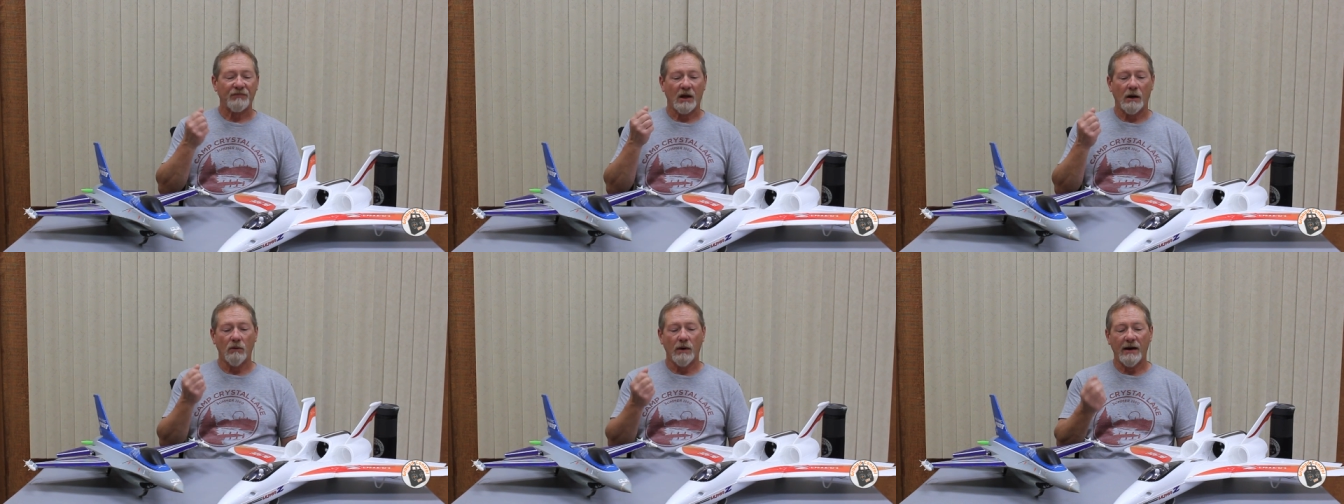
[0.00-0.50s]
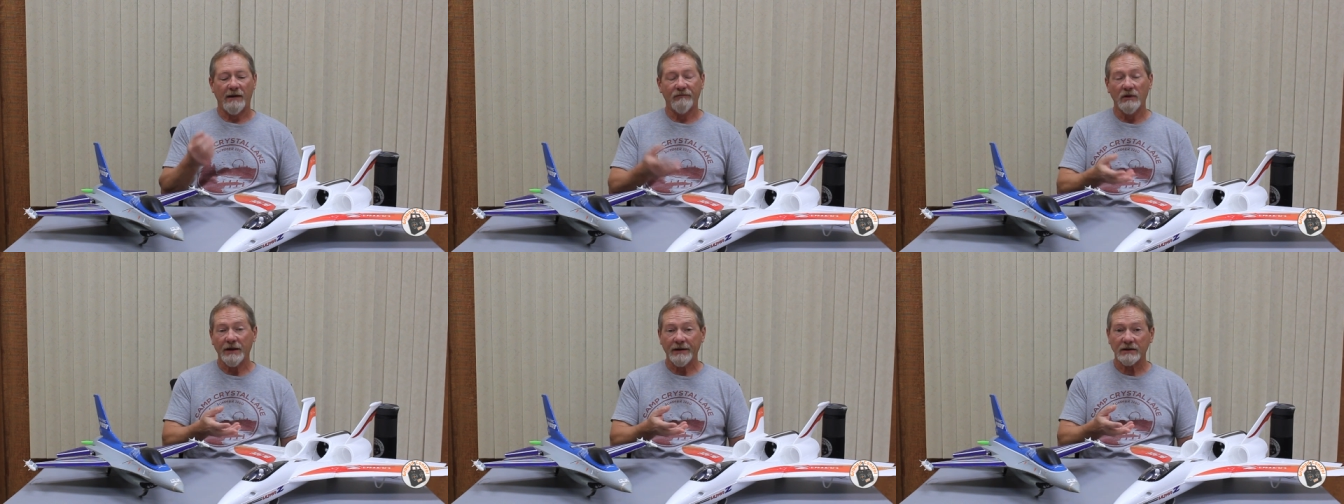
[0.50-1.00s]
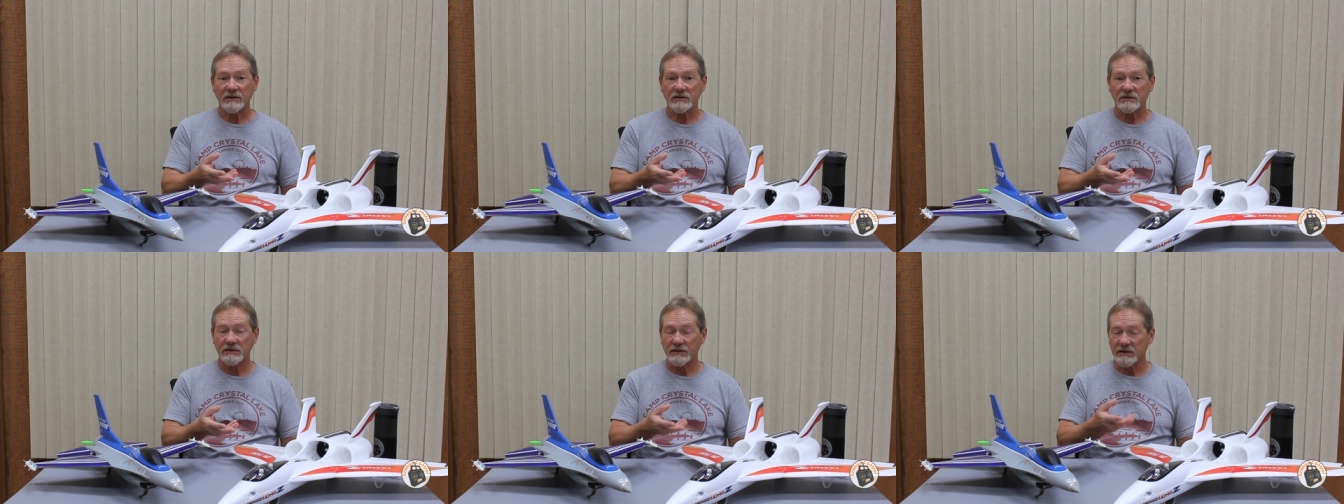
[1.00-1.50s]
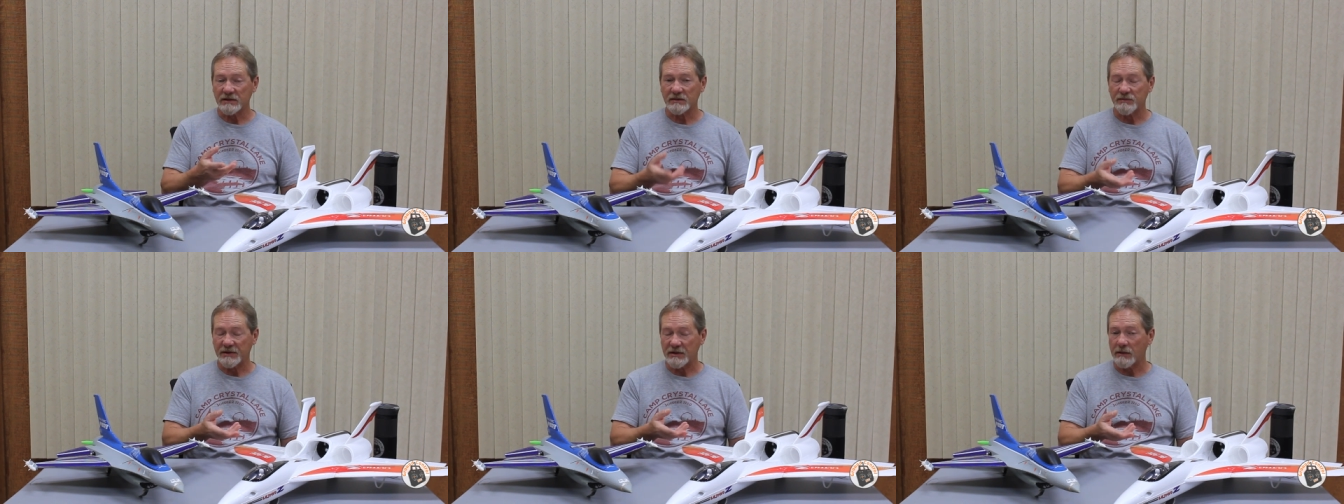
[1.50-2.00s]
I will have links to this
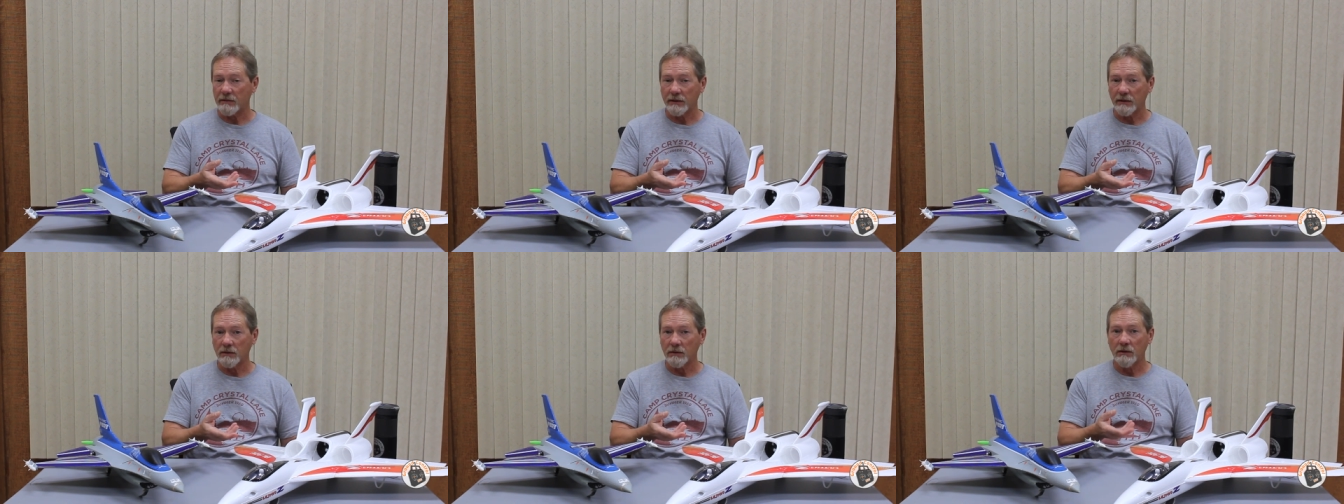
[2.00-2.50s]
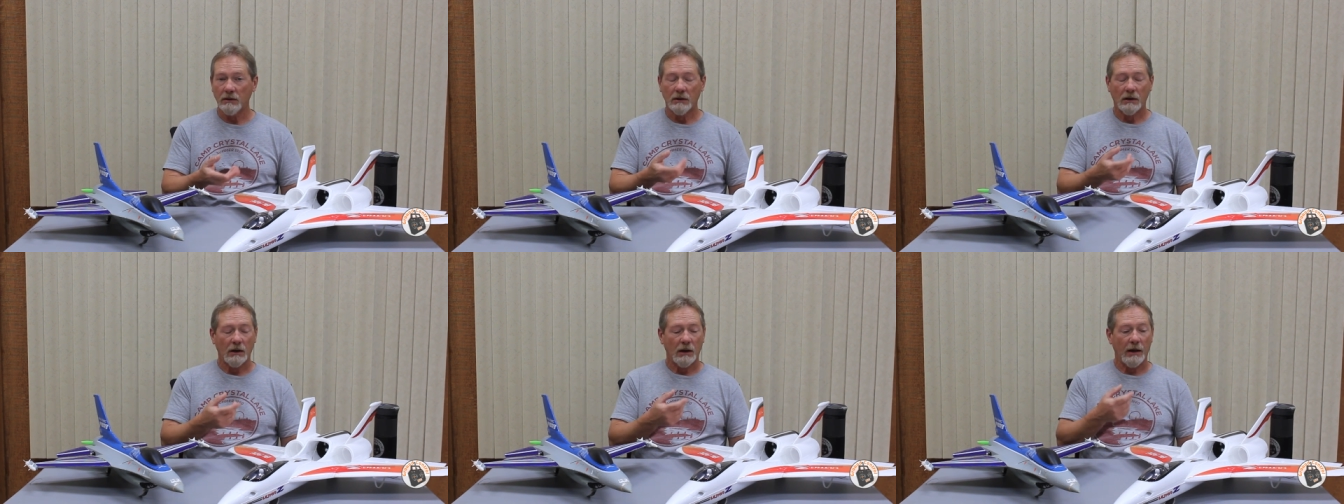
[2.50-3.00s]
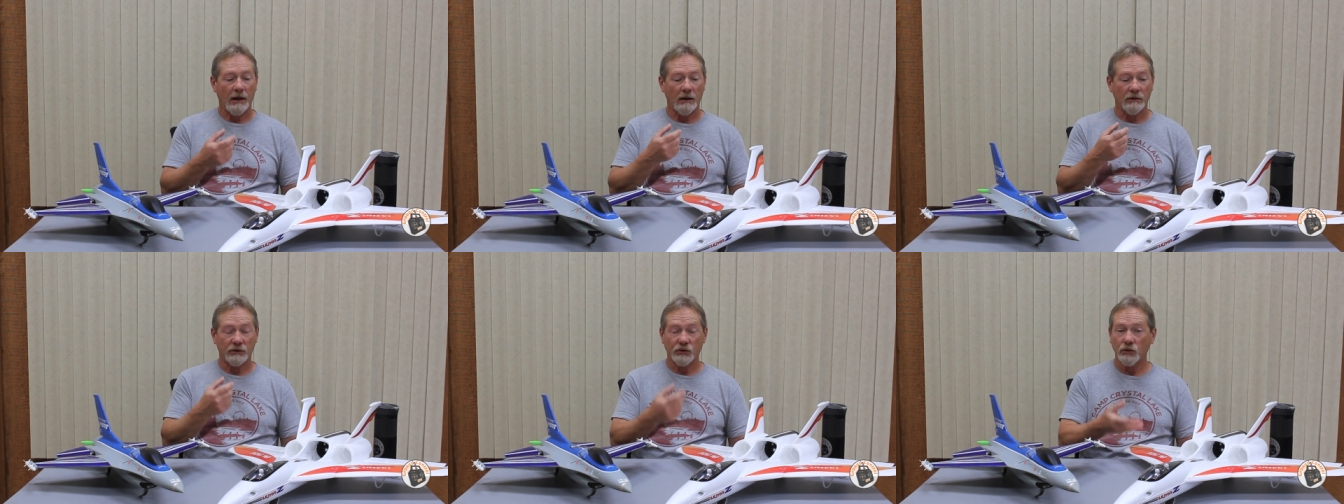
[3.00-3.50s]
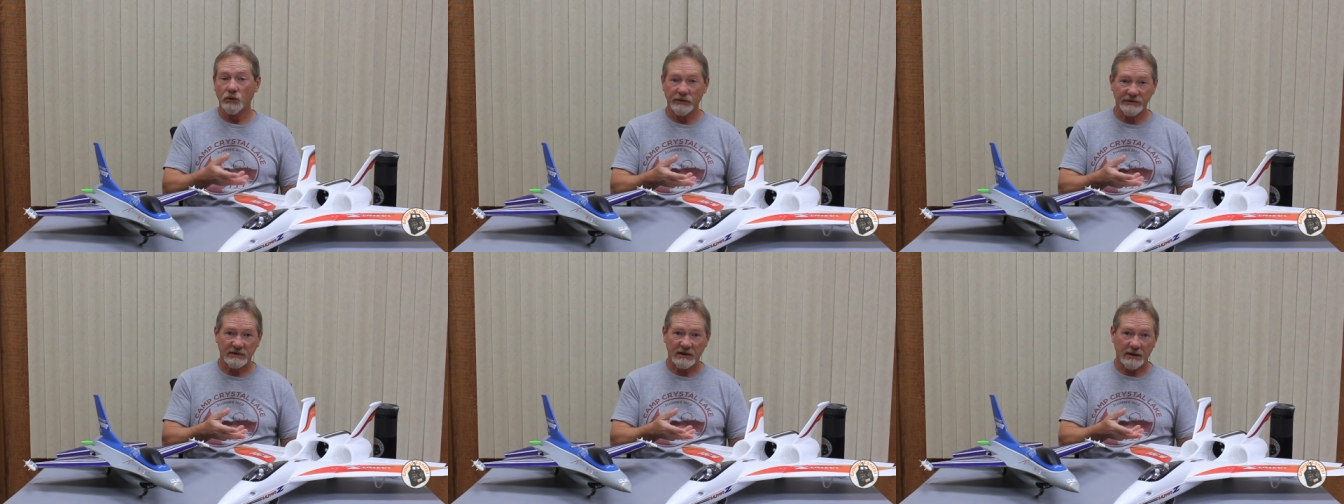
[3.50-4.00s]
material and
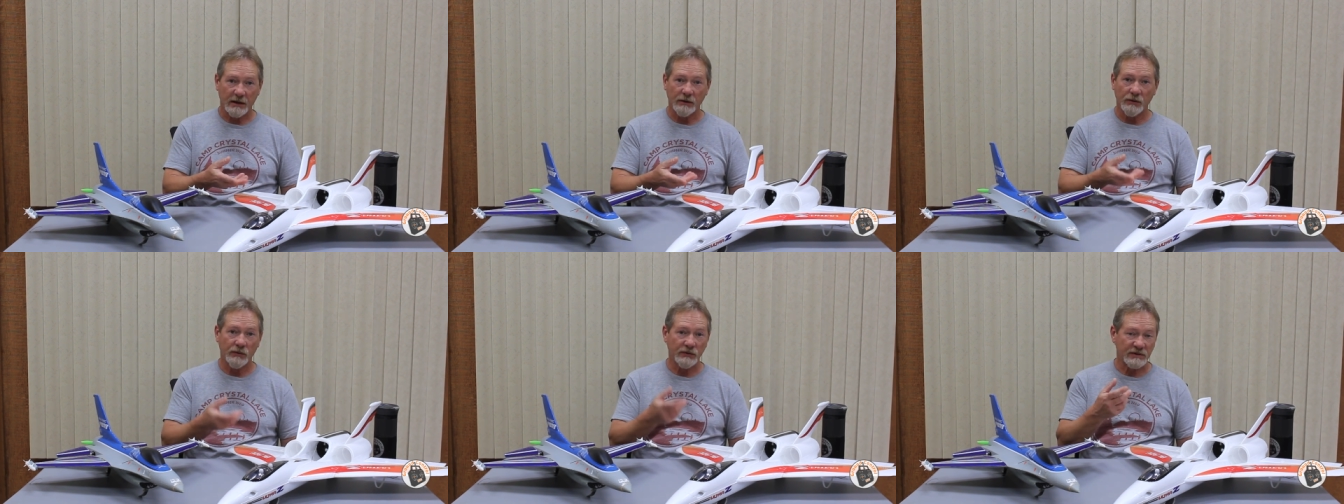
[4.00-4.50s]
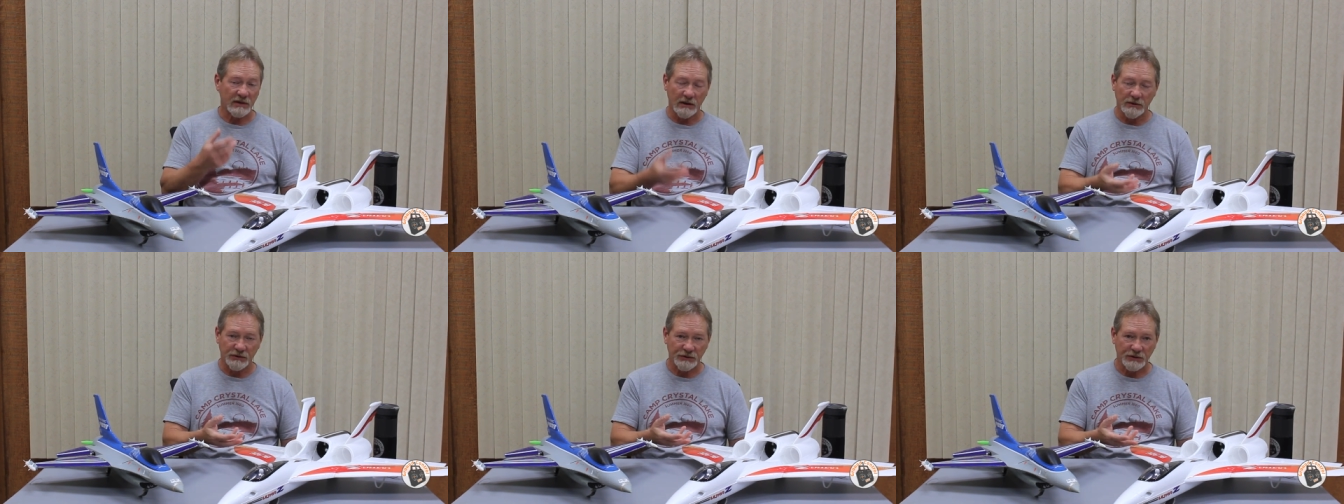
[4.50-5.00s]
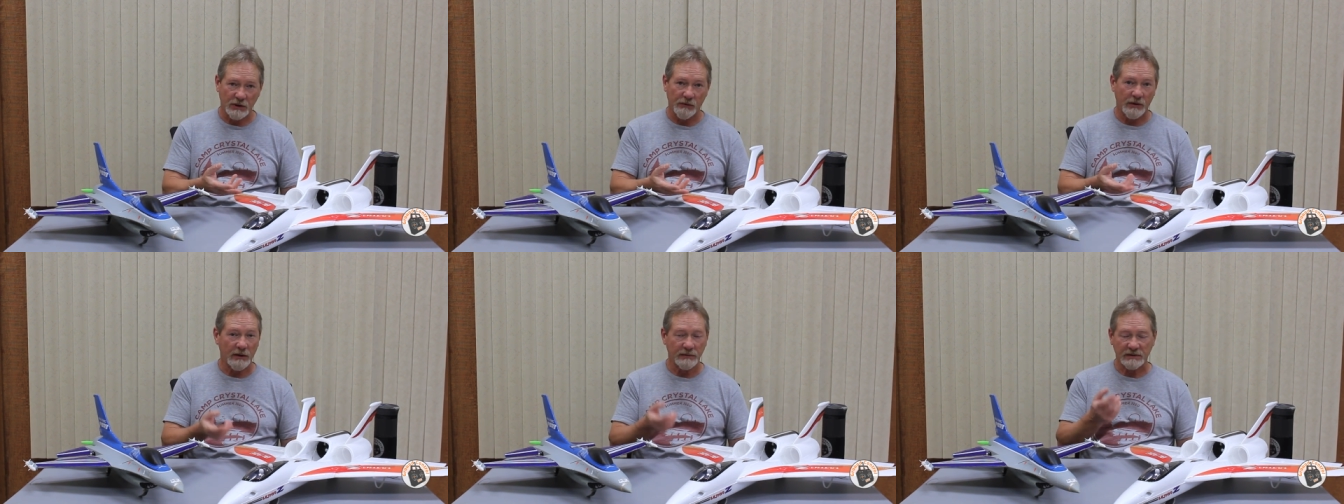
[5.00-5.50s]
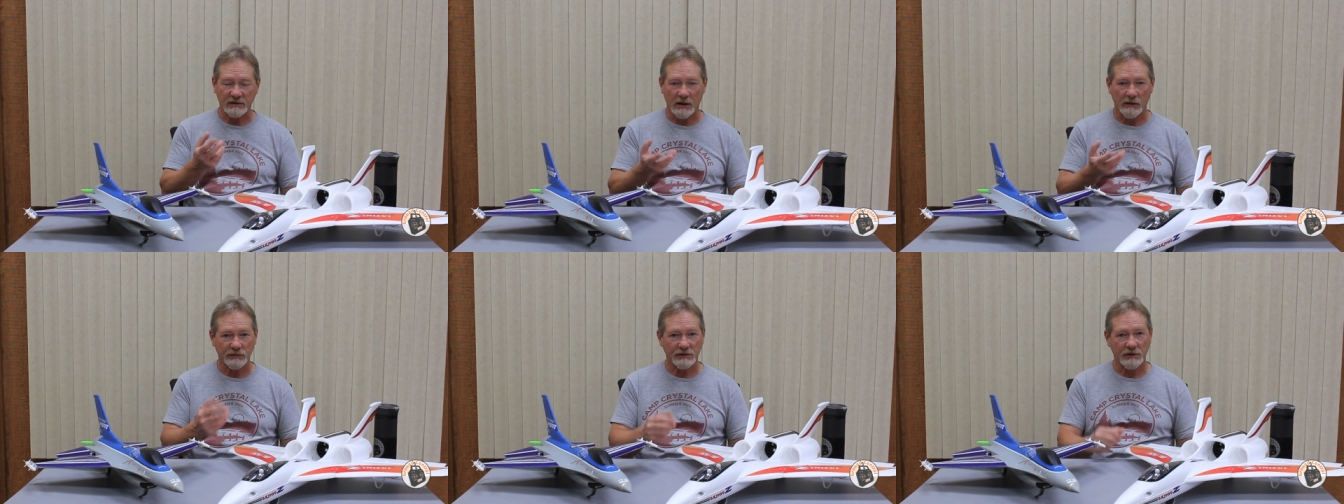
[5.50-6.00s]
tools that I use in the show notes, and I
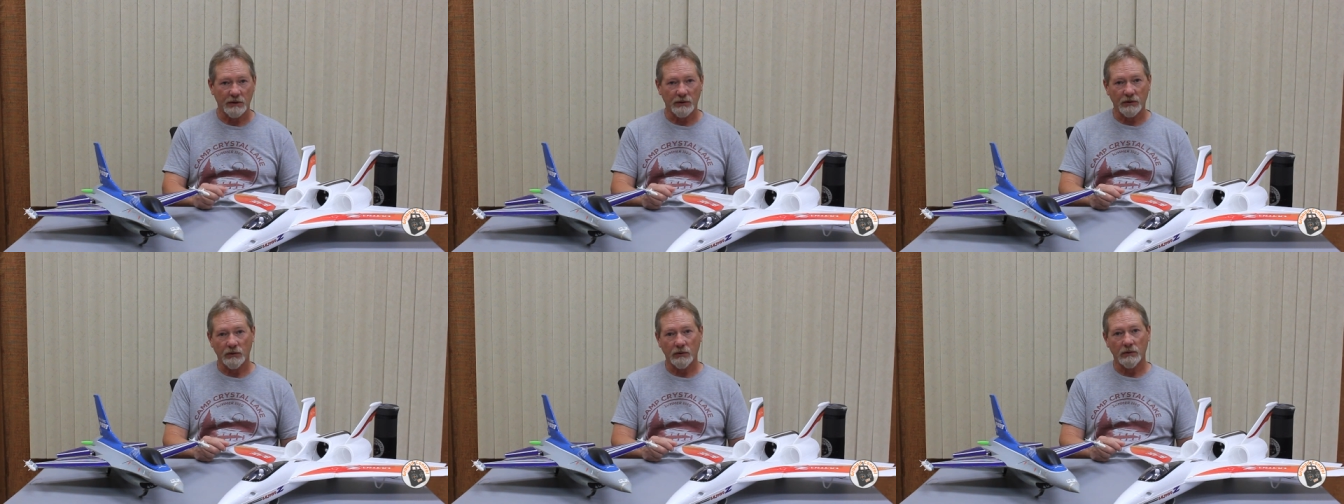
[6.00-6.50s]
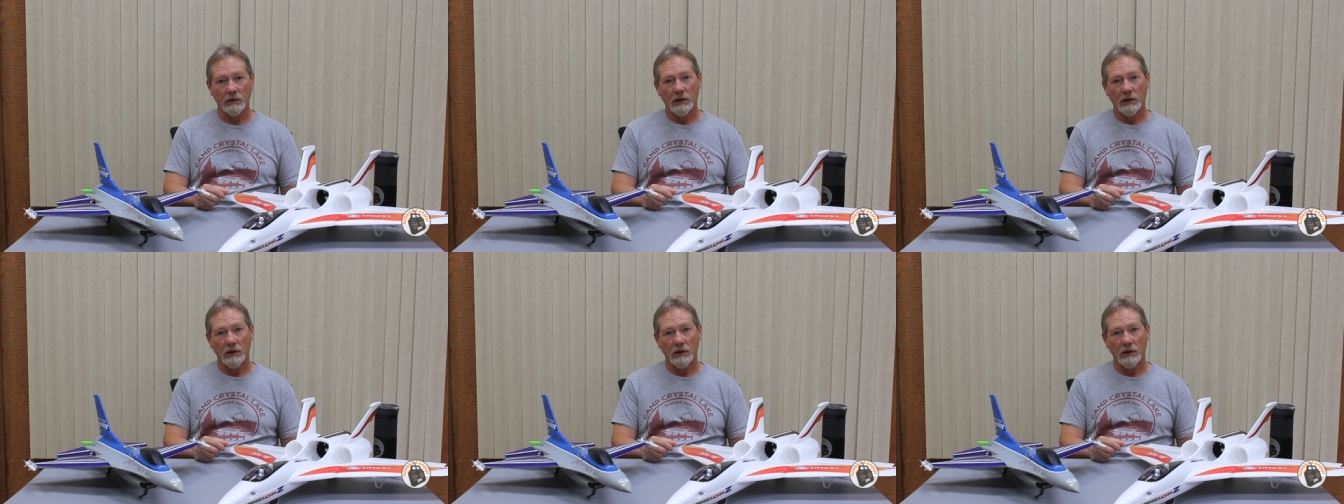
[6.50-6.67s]
will show you